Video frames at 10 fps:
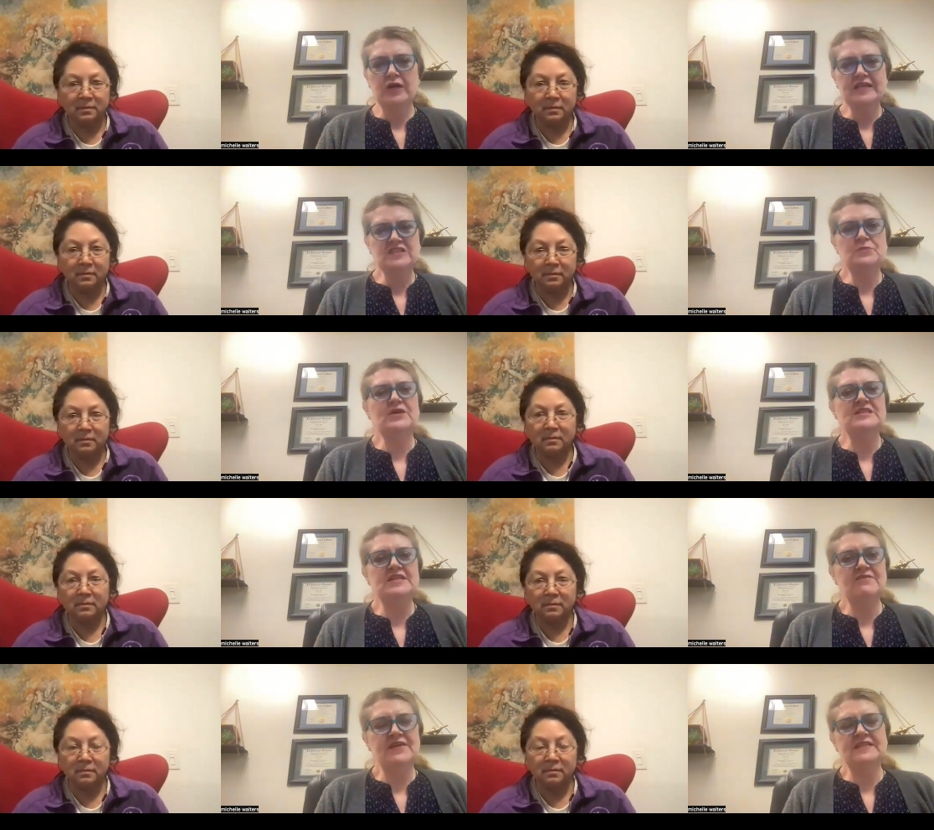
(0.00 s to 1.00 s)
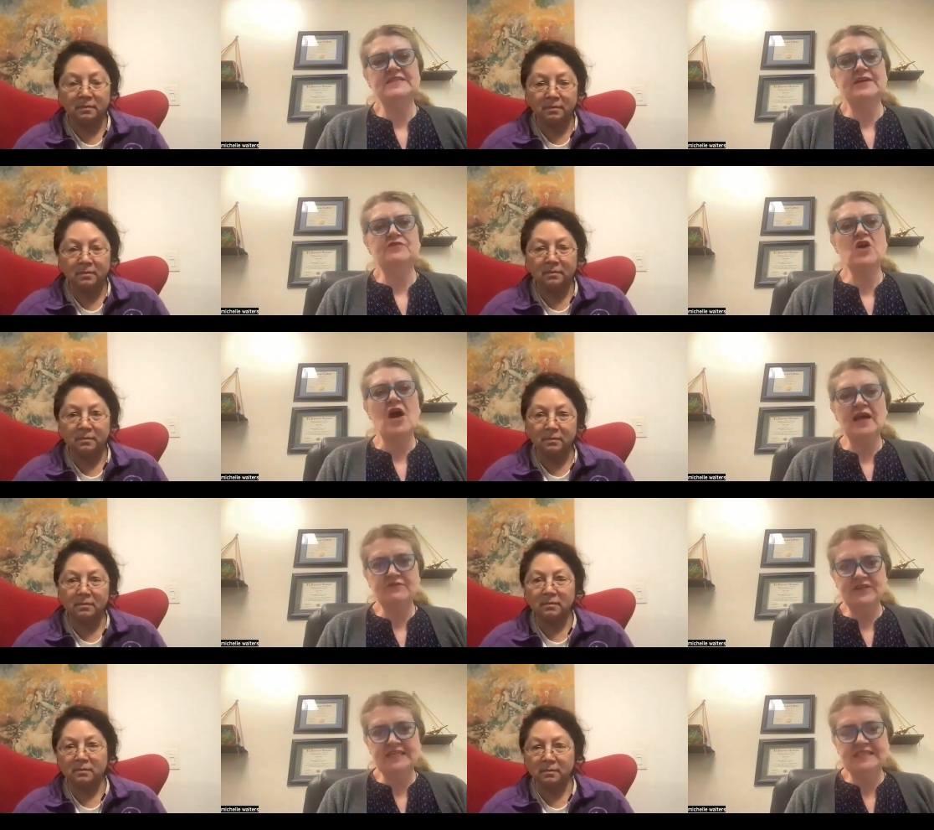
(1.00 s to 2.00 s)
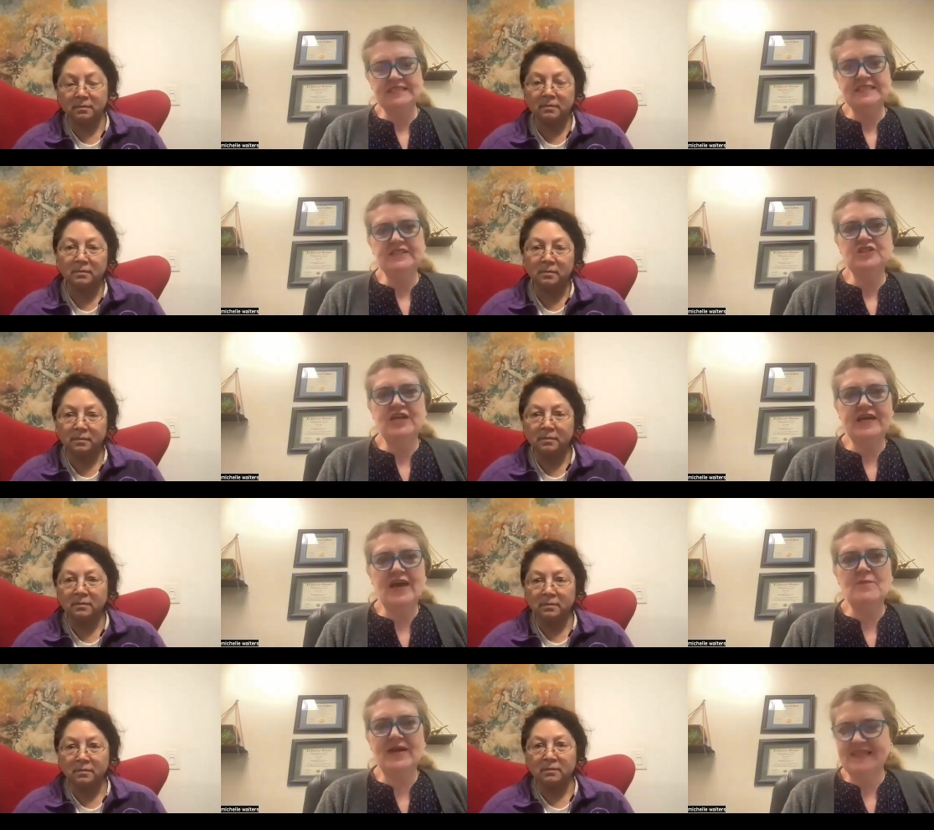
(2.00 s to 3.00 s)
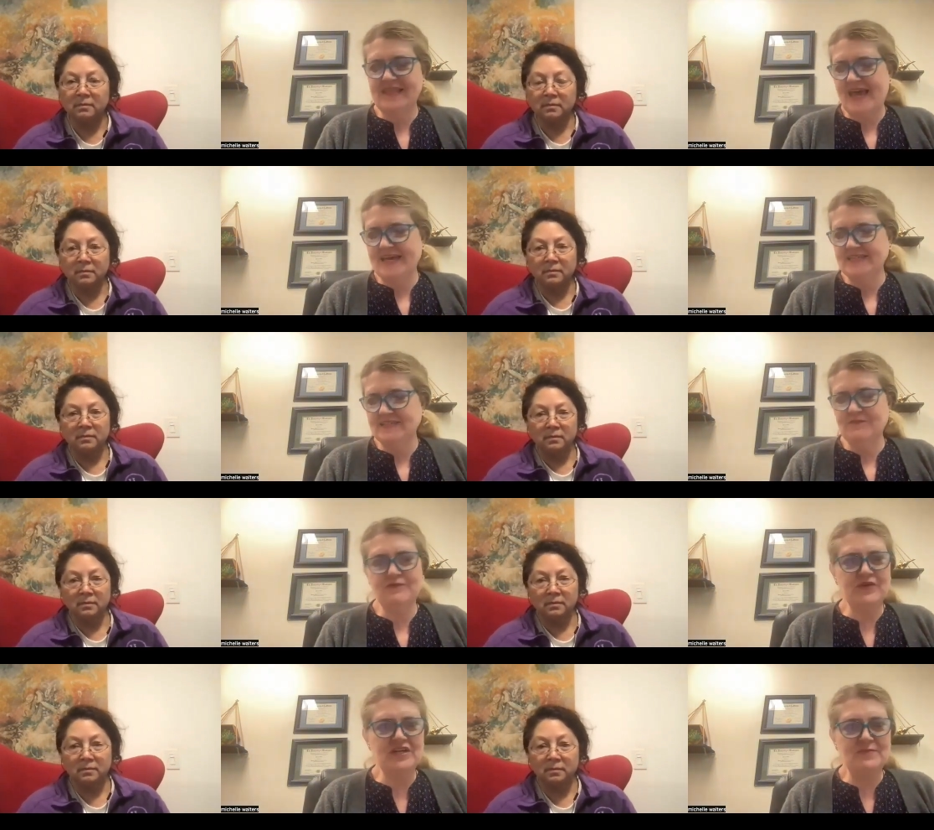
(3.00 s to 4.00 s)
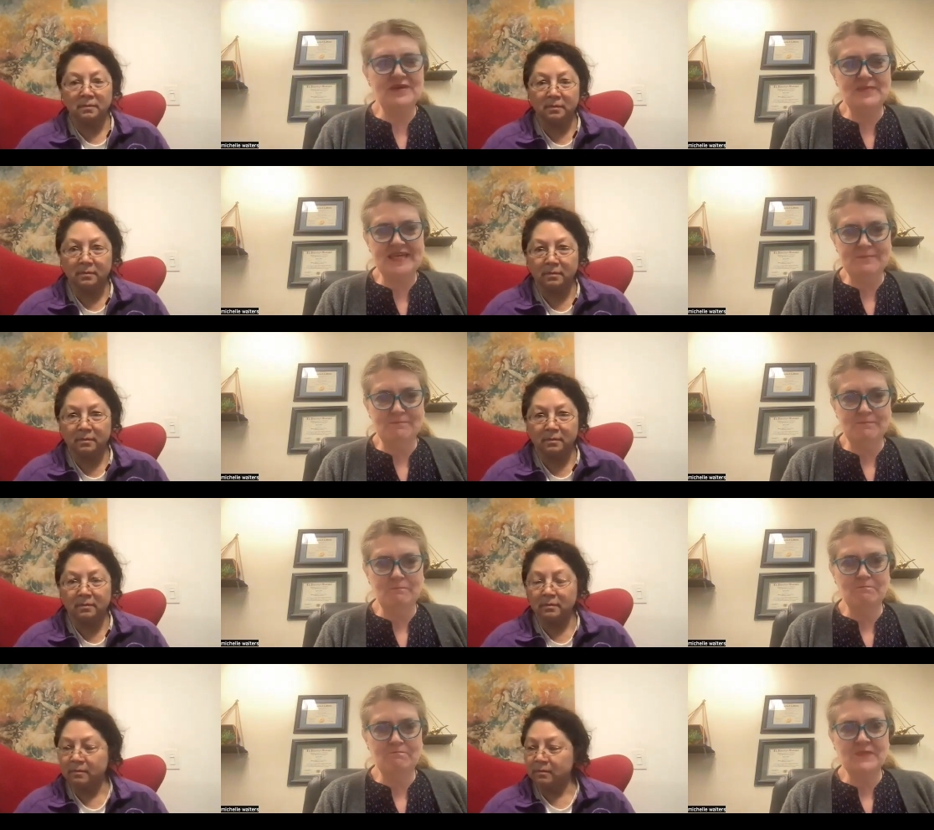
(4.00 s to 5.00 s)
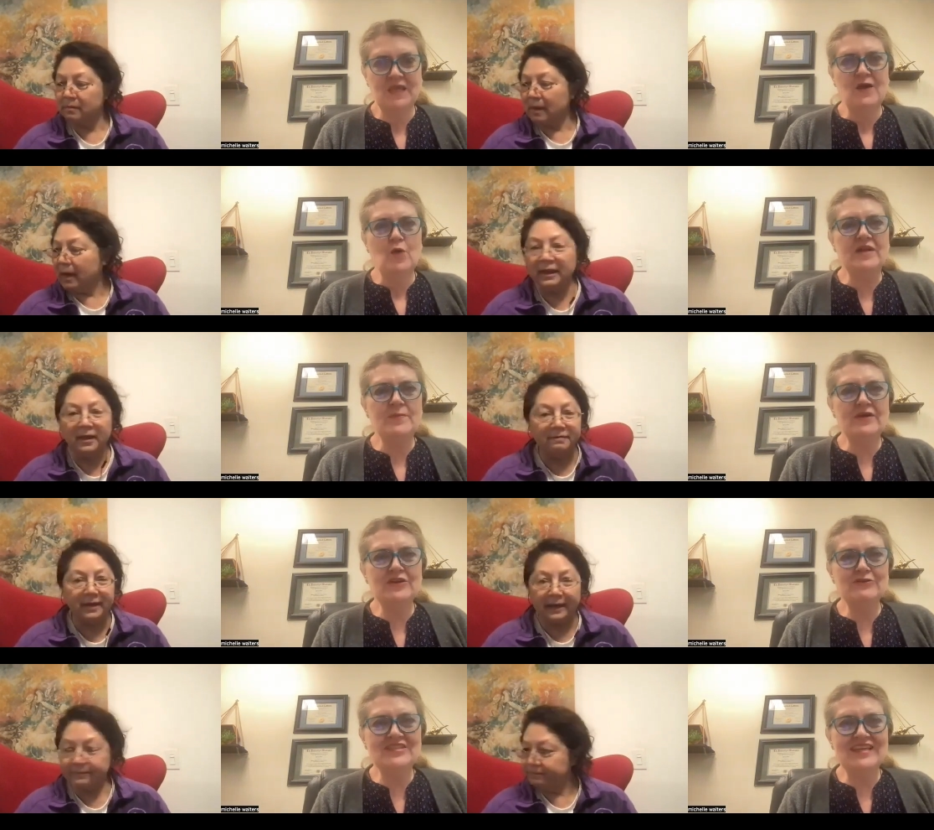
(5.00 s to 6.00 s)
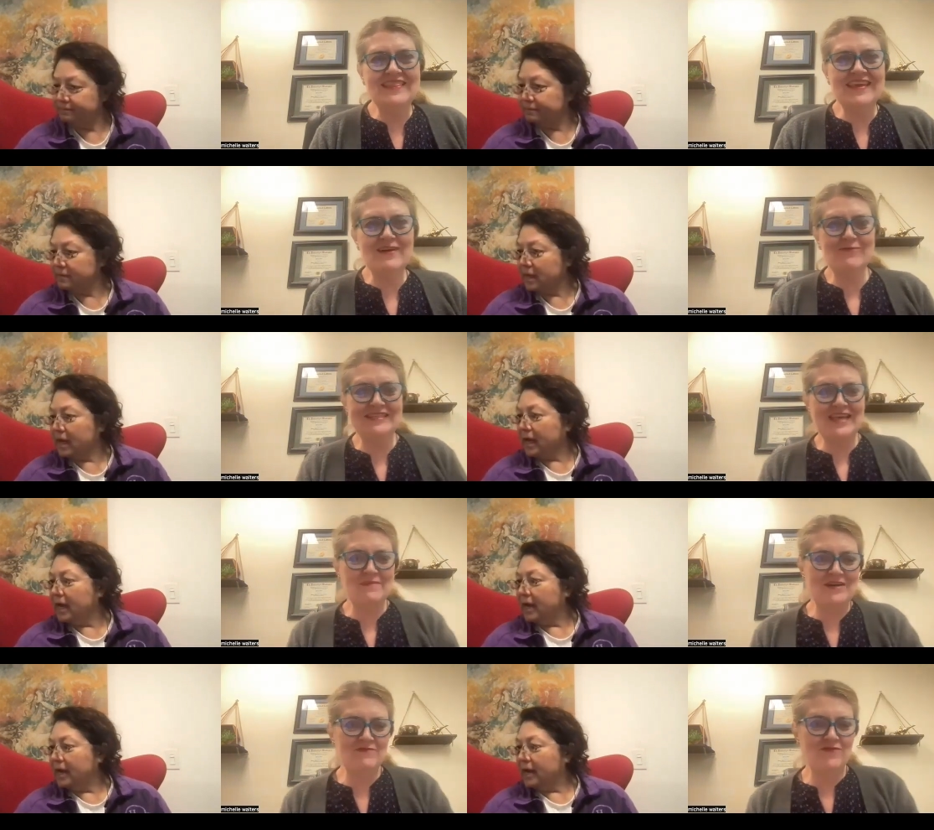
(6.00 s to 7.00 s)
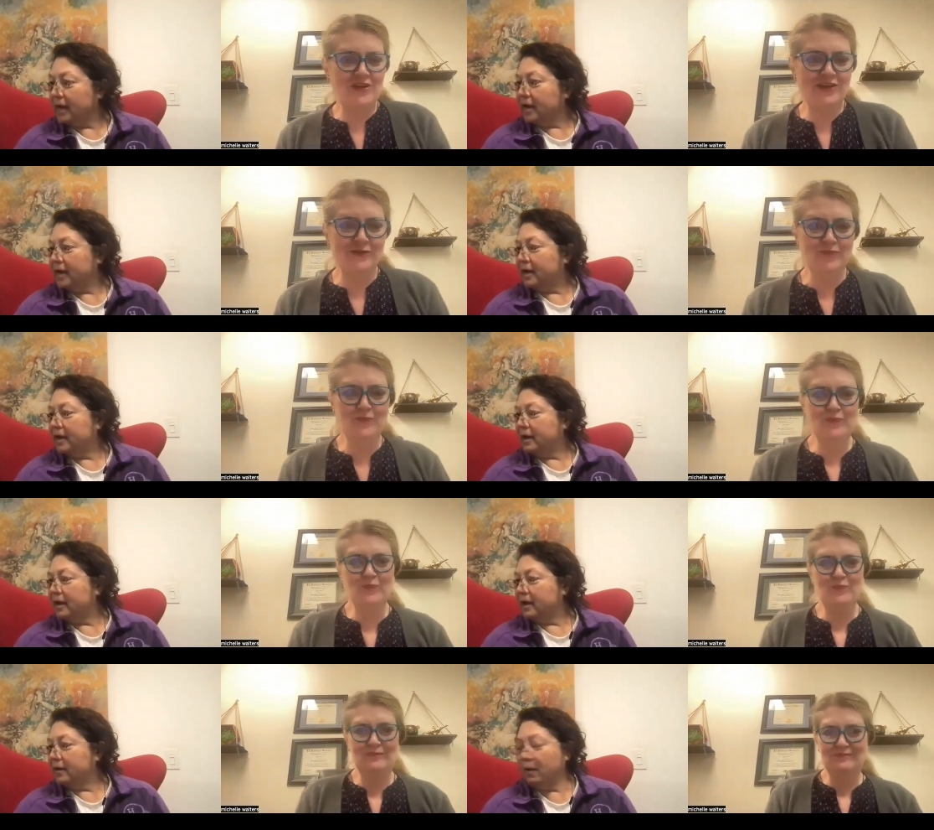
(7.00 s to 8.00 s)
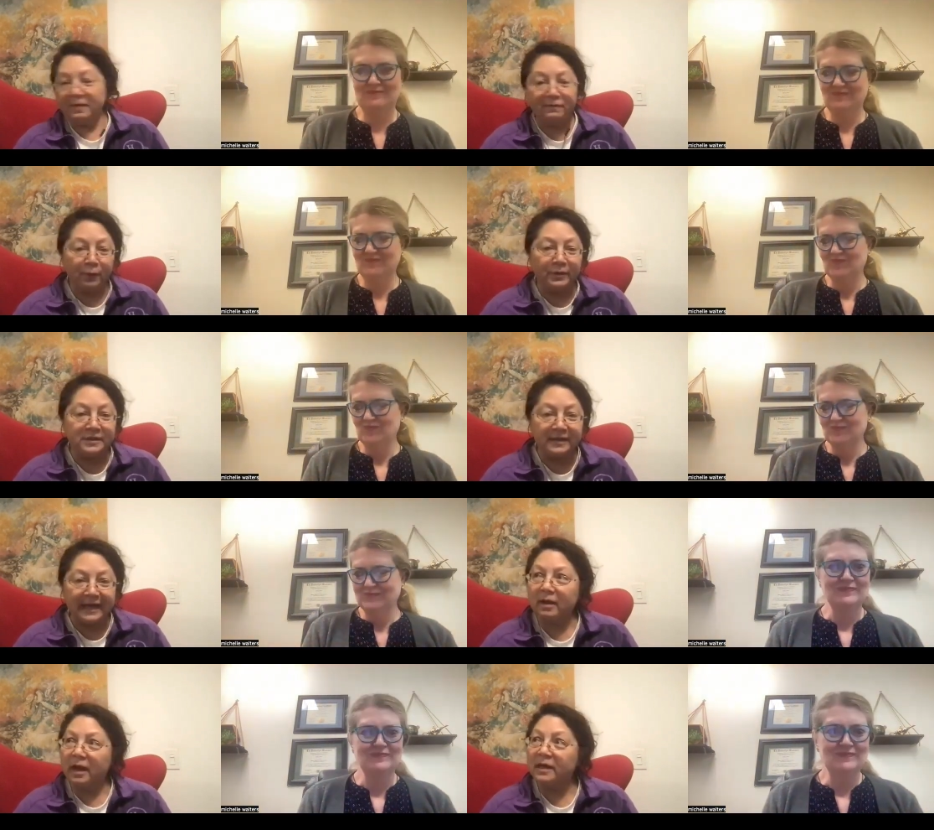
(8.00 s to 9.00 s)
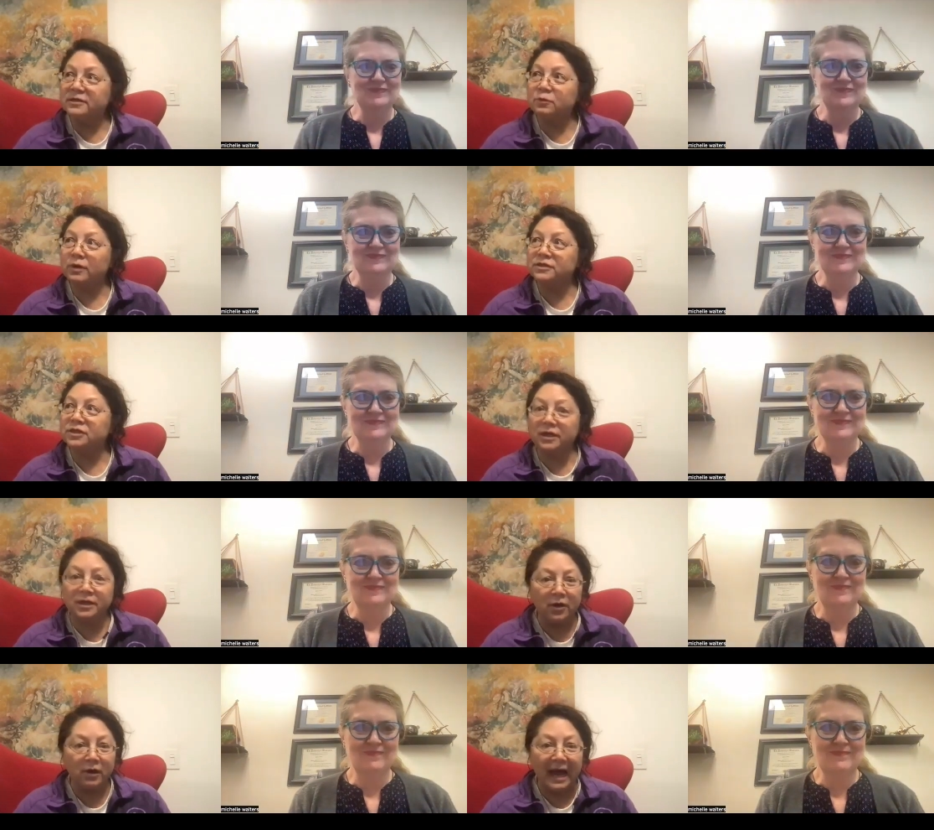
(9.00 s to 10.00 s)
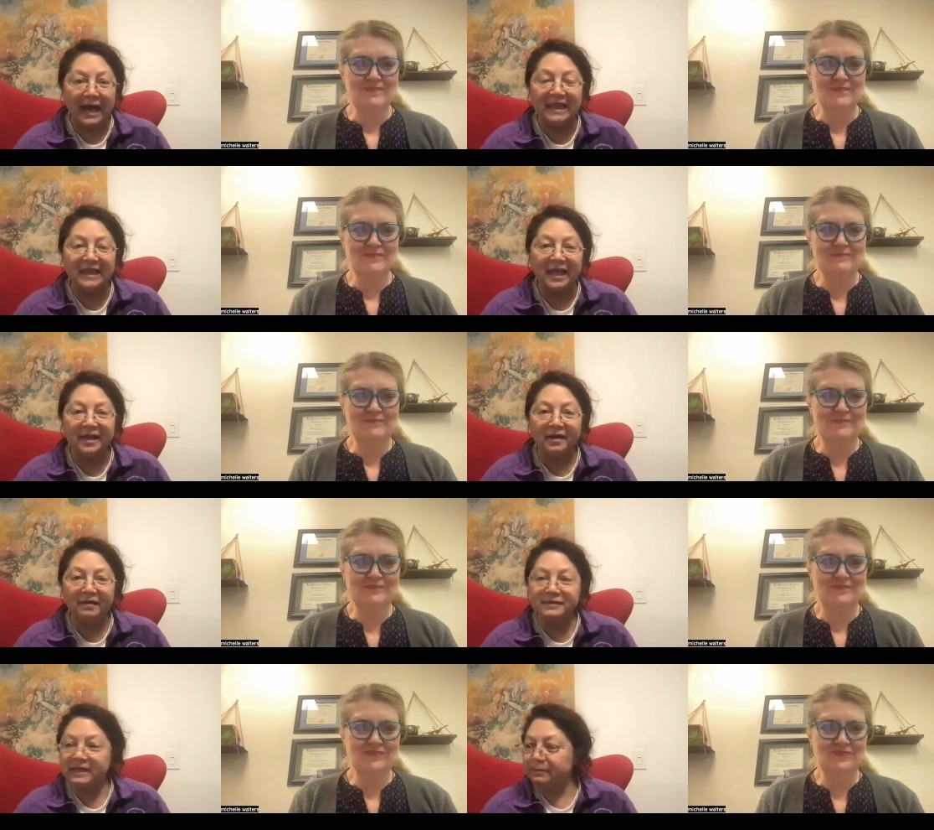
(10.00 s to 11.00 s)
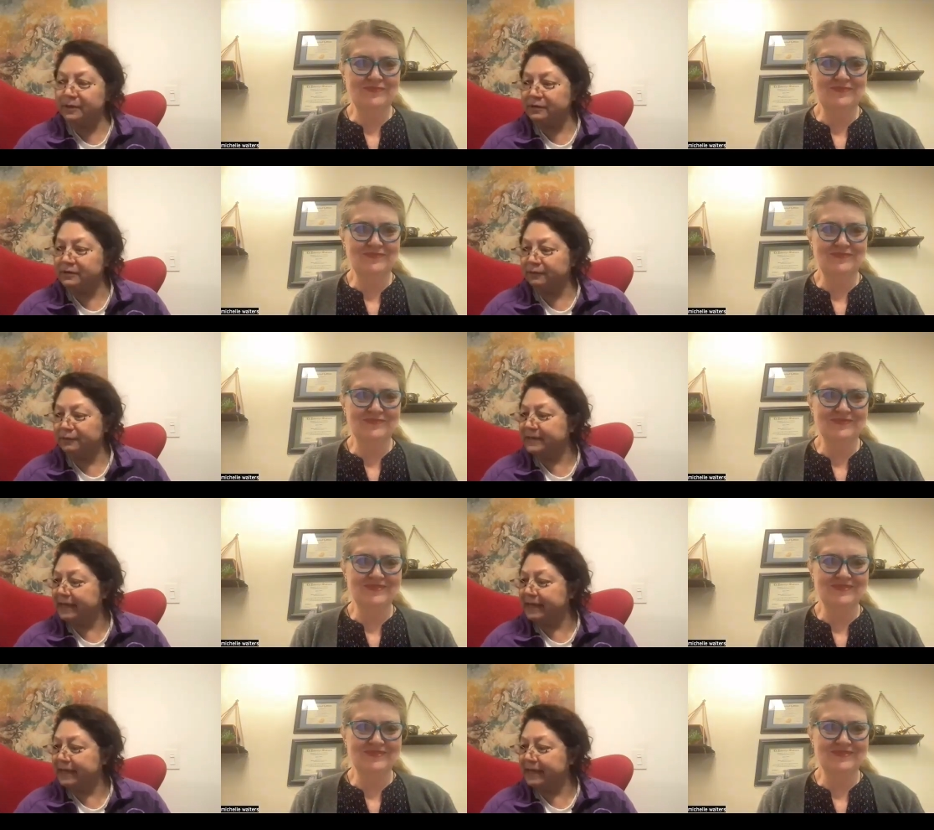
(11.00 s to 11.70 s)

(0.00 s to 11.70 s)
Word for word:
Speaker 1: more expressive and self confident, check out my class, Free to Be Me. What about that.
Speaker 2: you, Cinthia? What's coming up for you? Well, before we do that, I just want you to know I loved hypnosis for